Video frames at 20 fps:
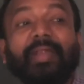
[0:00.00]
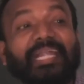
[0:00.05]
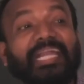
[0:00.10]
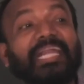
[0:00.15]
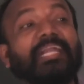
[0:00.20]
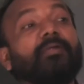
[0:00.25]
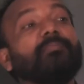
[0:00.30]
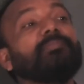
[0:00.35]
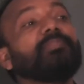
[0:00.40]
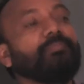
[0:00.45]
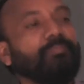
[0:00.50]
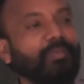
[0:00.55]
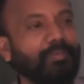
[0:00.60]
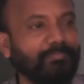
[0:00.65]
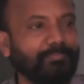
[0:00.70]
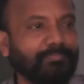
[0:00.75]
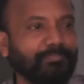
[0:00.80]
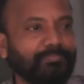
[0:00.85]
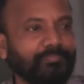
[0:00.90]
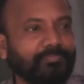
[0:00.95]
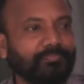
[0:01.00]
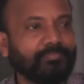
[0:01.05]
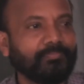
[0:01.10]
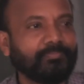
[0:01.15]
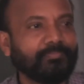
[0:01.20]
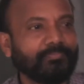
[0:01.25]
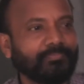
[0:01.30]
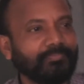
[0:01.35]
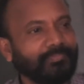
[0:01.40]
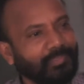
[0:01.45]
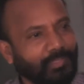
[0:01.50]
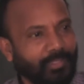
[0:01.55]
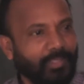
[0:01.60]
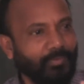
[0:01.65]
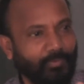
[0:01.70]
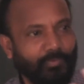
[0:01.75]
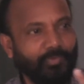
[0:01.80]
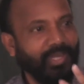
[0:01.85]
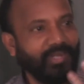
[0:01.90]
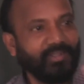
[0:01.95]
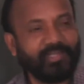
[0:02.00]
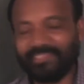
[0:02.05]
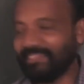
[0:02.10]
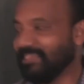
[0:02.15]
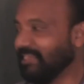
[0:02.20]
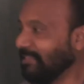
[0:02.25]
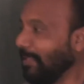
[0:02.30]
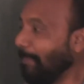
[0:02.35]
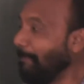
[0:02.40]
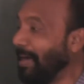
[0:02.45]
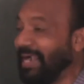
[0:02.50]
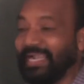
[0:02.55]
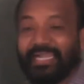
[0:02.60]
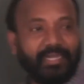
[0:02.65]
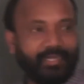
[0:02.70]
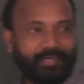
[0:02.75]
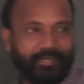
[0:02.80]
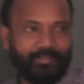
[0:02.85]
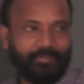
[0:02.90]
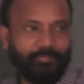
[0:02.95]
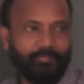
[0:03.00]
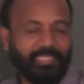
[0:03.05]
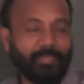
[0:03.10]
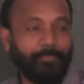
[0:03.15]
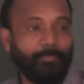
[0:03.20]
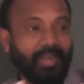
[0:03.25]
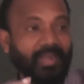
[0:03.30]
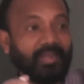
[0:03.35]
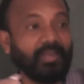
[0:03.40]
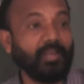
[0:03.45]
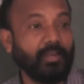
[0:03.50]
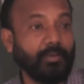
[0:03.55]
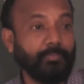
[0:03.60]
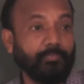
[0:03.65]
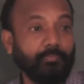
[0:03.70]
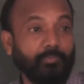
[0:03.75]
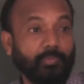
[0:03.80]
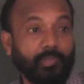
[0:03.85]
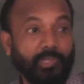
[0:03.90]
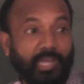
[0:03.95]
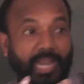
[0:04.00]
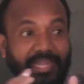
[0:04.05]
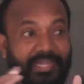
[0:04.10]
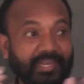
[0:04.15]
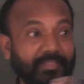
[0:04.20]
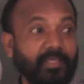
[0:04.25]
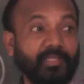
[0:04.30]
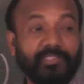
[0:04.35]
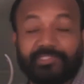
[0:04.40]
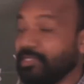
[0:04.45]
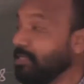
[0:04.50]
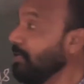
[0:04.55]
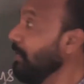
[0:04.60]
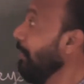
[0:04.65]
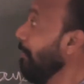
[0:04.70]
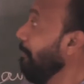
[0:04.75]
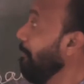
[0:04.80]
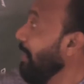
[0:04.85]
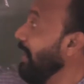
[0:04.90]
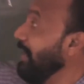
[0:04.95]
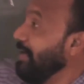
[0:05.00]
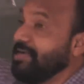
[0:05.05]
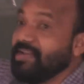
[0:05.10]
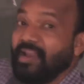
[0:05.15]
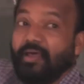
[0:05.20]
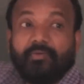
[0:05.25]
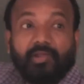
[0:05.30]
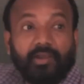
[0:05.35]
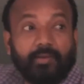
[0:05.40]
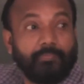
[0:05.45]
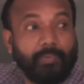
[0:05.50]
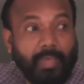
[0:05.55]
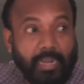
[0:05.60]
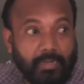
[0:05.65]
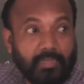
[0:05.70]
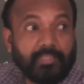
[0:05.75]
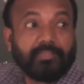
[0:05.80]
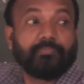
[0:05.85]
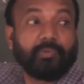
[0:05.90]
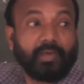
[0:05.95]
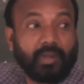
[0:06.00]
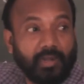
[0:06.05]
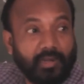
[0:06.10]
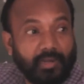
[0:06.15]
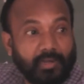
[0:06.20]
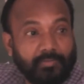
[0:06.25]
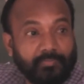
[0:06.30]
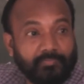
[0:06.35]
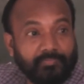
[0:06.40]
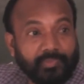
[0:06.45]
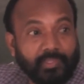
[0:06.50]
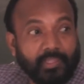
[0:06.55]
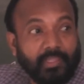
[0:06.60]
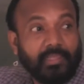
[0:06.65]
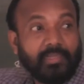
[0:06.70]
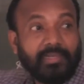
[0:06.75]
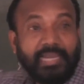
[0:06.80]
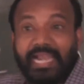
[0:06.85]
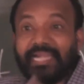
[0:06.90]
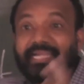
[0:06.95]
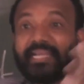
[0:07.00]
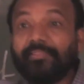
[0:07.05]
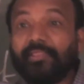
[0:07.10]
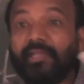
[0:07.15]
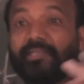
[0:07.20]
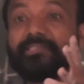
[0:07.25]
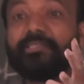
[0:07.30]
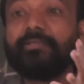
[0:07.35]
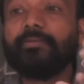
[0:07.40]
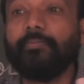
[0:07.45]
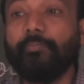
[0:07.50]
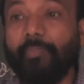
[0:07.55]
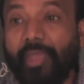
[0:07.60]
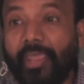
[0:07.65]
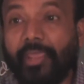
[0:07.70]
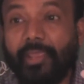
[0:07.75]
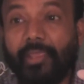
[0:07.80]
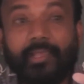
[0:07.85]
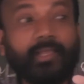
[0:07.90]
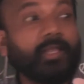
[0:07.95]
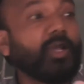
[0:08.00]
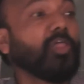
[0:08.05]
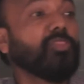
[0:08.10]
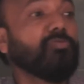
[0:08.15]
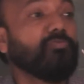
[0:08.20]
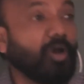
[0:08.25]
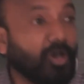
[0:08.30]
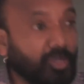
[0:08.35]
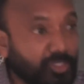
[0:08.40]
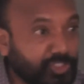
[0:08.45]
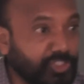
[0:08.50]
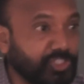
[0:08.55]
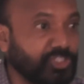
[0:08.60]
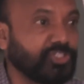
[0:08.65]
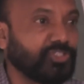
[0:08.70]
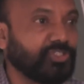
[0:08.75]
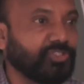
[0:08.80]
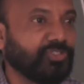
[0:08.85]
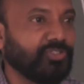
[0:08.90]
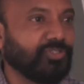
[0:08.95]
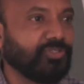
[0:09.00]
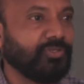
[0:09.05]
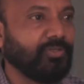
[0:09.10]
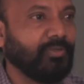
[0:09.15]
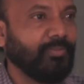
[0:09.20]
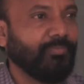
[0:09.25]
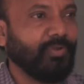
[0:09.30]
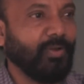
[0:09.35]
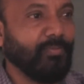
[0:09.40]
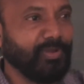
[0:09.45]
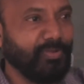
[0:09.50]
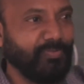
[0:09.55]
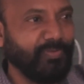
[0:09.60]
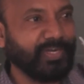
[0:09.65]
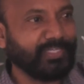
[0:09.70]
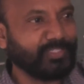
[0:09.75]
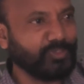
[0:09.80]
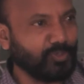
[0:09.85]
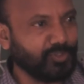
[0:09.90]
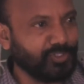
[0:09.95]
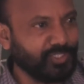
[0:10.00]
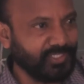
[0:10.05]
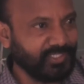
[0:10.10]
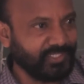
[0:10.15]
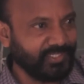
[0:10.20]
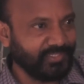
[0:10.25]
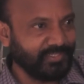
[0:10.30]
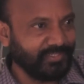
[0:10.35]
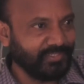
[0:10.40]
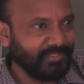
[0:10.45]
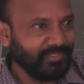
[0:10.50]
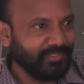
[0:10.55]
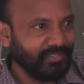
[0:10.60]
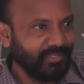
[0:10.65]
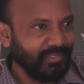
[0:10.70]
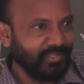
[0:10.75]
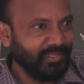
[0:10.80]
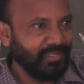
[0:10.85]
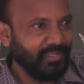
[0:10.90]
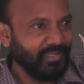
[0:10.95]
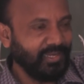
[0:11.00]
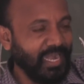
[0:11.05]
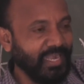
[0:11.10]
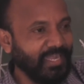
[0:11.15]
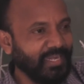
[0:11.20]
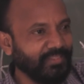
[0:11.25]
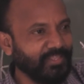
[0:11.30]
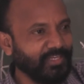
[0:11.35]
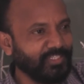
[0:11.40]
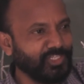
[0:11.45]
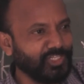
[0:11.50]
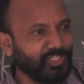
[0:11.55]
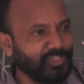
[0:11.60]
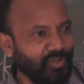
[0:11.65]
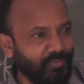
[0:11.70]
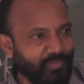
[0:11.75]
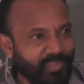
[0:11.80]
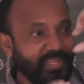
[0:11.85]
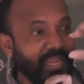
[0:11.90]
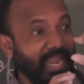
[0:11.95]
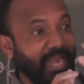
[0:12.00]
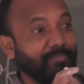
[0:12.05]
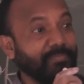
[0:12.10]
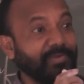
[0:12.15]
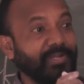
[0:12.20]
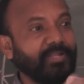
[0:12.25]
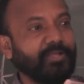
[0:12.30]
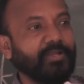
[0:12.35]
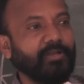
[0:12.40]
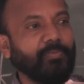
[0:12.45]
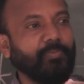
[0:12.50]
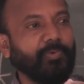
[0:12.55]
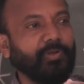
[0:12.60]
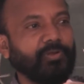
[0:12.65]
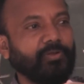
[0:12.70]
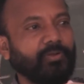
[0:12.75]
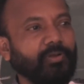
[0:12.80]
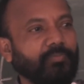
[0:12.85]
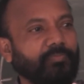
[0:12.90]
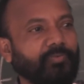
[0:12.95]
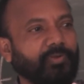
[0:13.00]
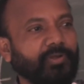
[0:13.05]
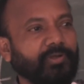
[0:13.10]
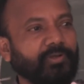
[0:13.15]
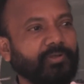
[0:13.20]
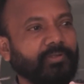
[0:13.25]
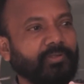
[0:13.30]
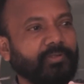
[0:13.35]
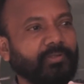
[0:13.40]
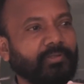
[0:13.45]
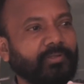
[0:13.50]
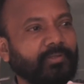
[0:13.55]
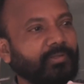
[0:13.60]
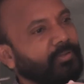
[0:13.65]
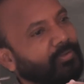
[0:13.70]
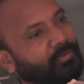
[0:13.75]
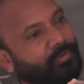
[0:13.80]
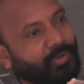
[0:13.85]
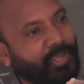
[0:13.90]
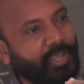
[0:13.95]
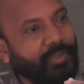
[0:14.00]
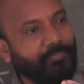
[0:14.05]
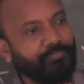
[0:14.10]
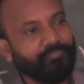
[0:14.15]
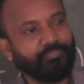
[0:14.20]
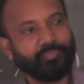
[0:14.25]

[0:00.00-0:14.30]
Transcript: pattern of the beam we are considering the pattern mane parallel light energy may travel par in parallel light energy may converge from different sources light energy is coming and meeting at a particular point okay